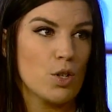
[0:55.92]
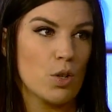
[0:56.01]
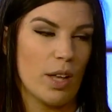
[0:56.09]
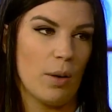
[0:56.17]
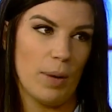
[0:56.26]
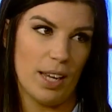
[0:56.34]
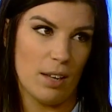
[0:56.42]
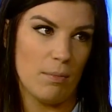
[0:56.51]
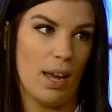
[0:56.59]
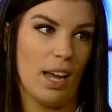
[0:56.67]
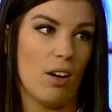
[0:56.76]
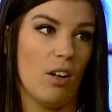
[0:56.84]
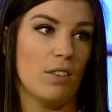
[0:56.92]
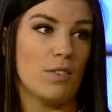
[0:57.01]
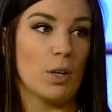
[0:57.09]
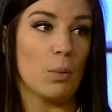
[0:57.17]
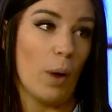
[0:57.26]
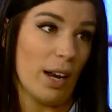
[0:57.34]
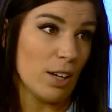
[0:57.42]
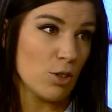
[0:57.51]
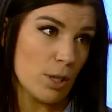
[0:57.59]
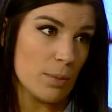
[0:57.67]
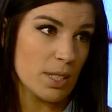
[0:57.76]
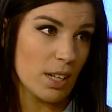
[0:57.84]
so that we can make all of their wedding
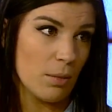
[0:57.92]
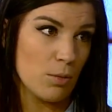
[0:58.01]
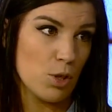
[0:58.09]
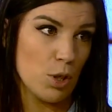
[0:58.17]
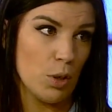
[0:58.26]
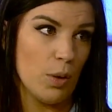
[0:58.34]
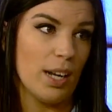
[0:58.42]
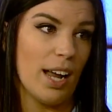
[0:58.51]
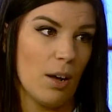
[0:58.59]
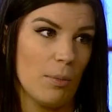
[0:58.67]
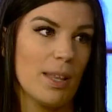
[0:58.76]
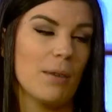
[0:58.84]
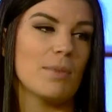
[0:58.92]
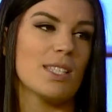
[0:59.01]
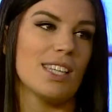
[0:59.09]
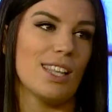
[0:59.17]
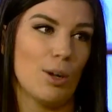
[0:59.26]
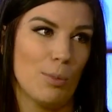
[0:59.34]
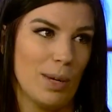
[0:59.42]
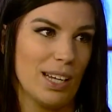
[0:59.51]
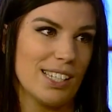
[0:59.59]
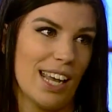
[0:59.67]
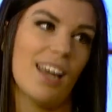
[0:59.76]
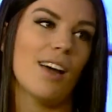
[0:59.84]
dreams come true and help them see their
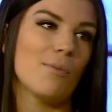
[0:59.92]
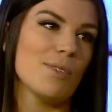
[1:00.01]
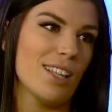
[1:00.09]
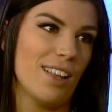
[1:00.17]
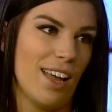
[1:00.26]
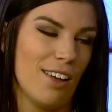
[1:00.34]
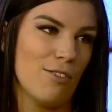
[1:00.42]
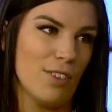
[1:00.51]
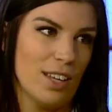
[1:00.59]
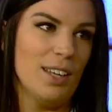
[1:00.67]
big day come to life.